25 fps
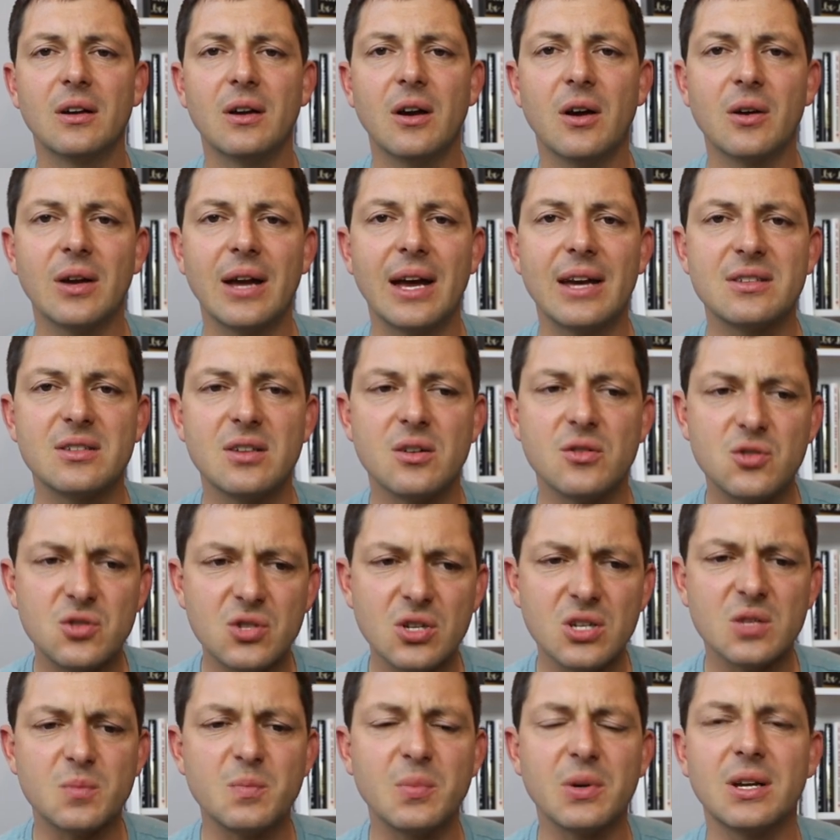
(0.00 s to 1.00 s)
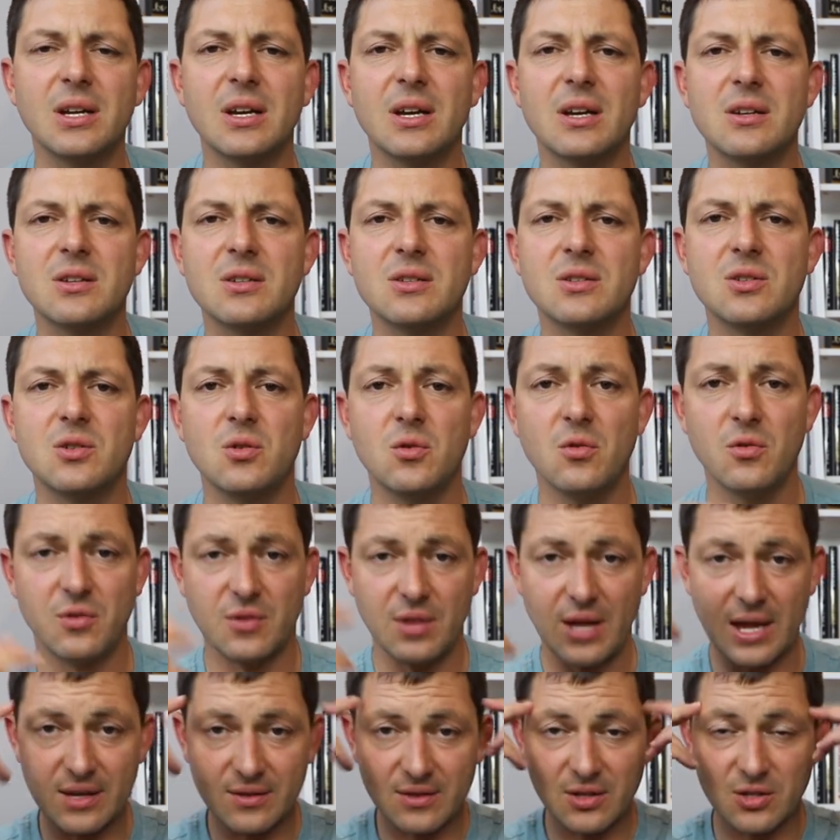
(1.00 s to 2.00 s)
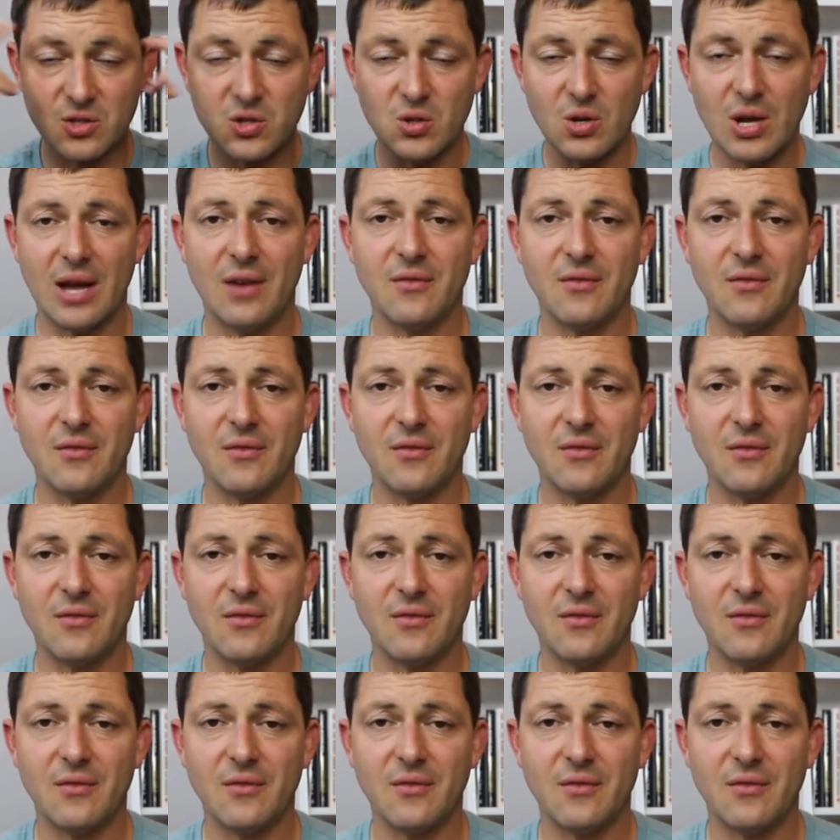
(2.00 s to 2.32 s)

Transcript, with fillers: Okay, so just because you think that you